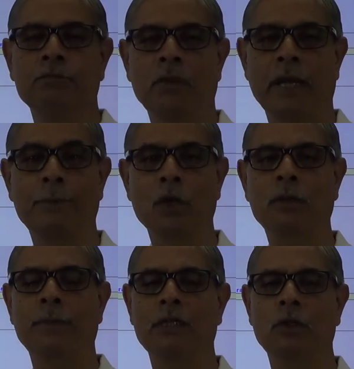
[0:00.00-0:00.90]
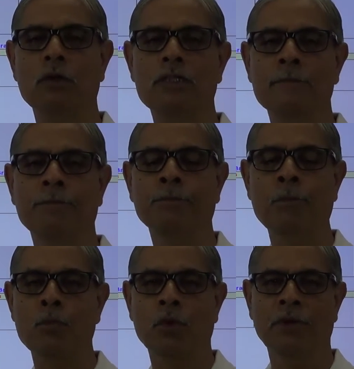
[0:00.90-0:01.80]
abnormal loss.
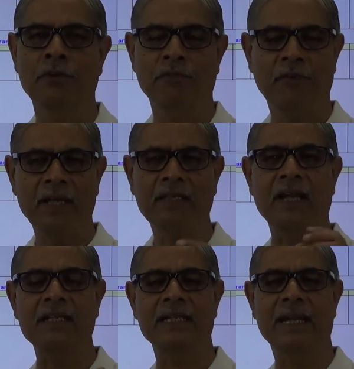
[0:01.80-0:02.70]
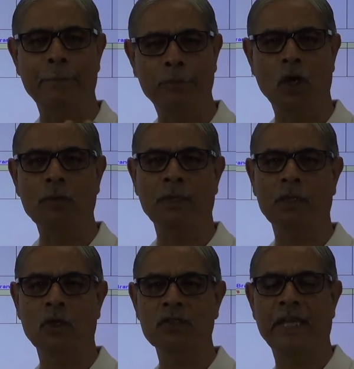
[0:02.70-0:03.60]
Where there is an abnormal loss,